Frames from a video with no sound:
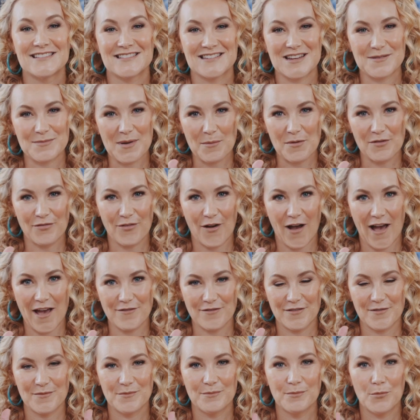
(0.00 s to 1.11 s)
Tip number
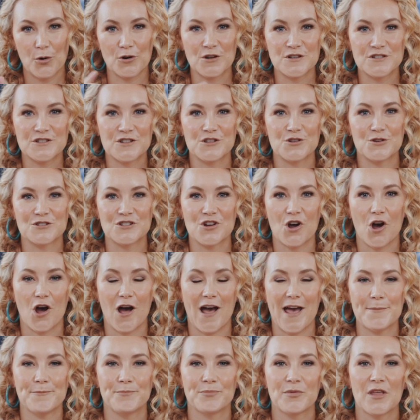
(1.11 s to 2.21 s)
5, monitor your
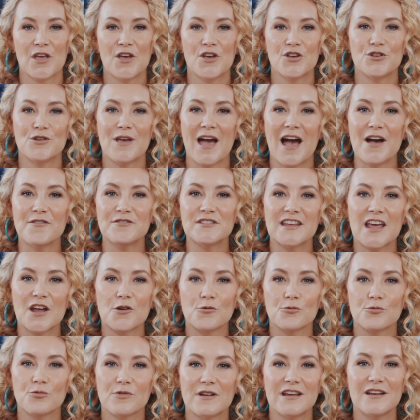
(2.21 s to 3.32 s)
time. You have to
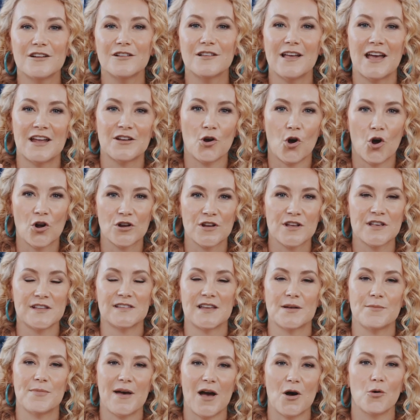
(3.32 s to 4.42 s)
get real and
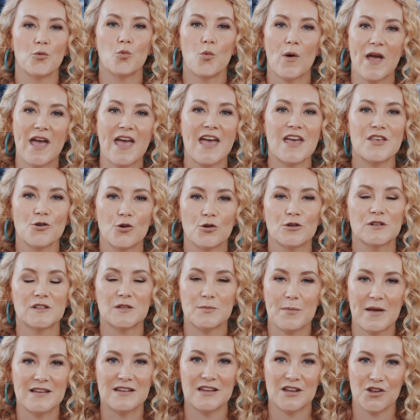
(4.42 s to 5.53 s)
honest about where you're
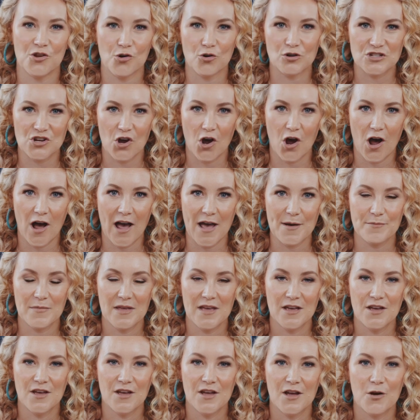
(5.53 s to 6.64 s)
spending your time.
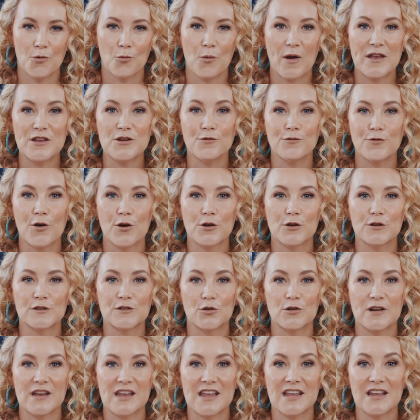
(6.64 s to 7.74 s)
When you focus
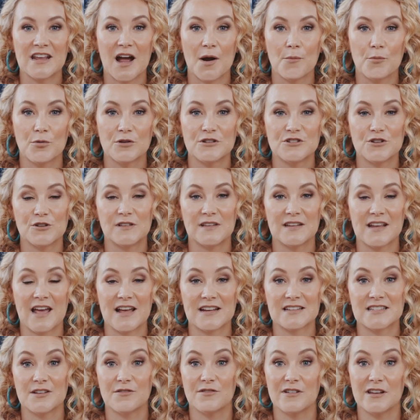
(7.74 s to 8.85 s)
on income producing
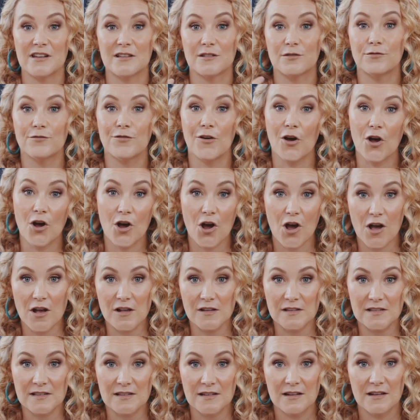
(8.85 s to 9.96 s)
activities
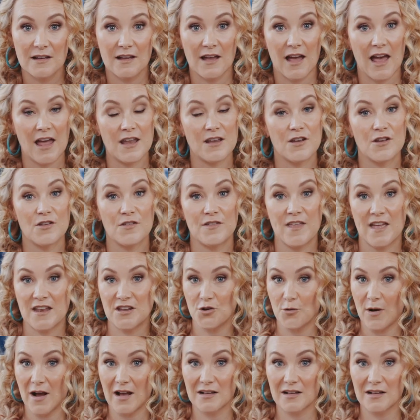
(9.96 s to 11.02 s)
first, and then you